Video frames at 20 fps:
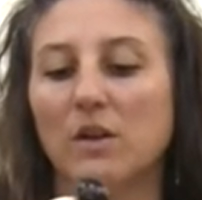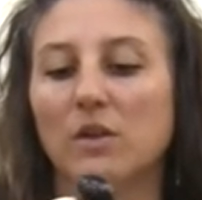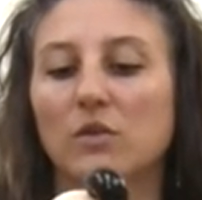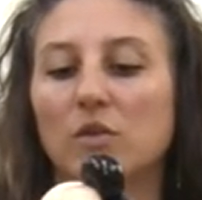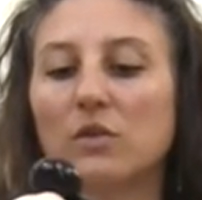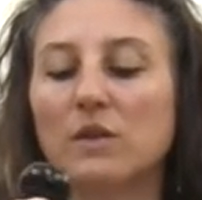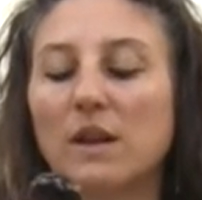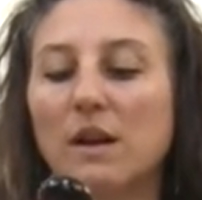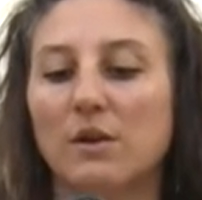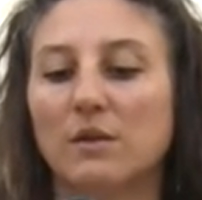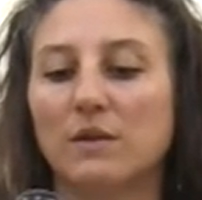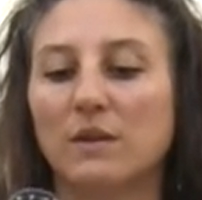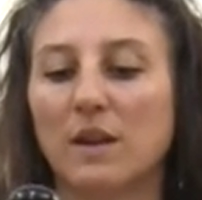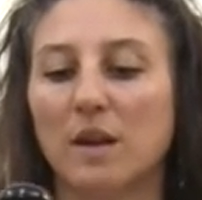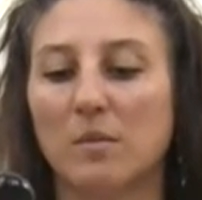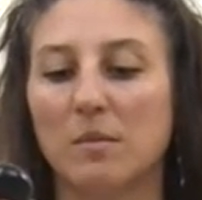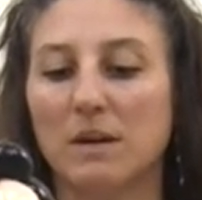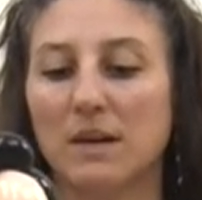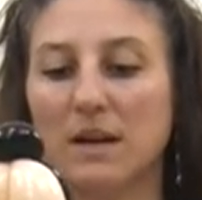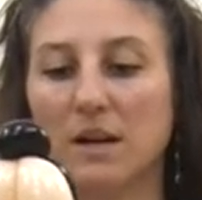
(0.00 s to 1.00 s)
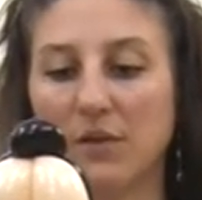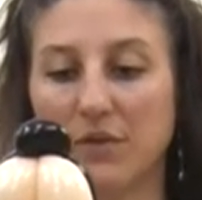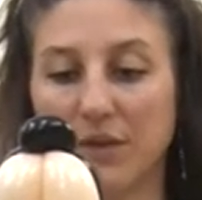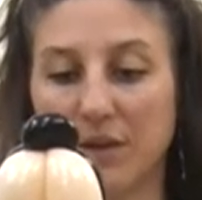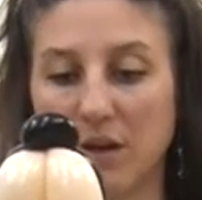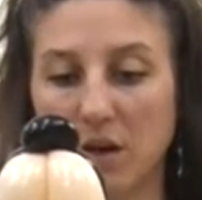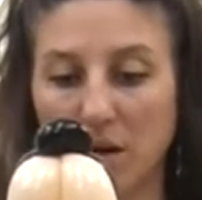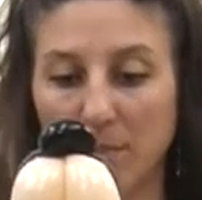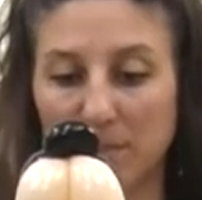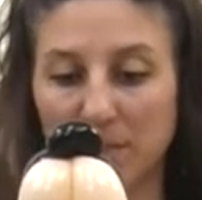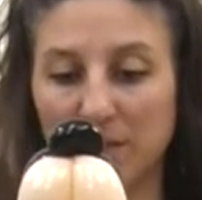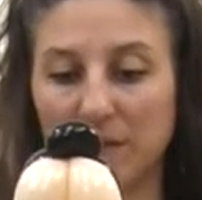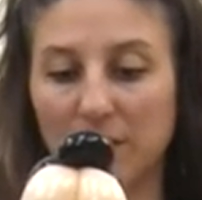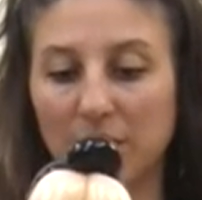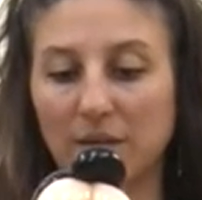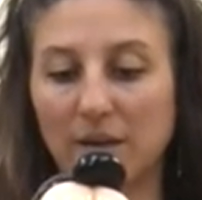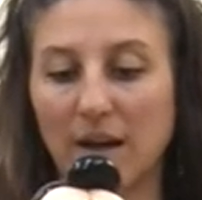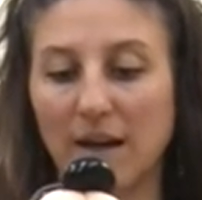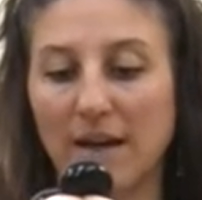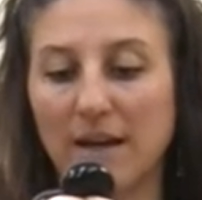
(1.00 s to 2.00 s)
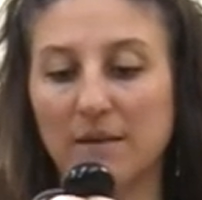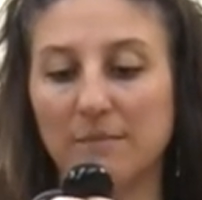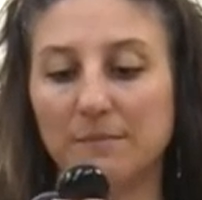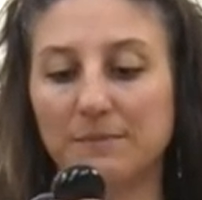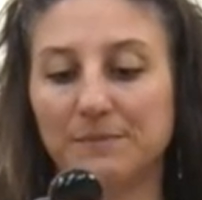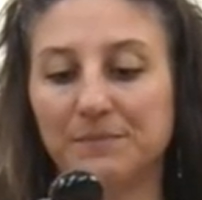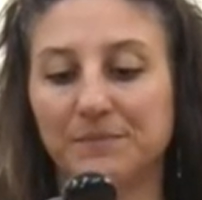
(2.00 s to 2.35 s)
So now it's coming out the opposite side.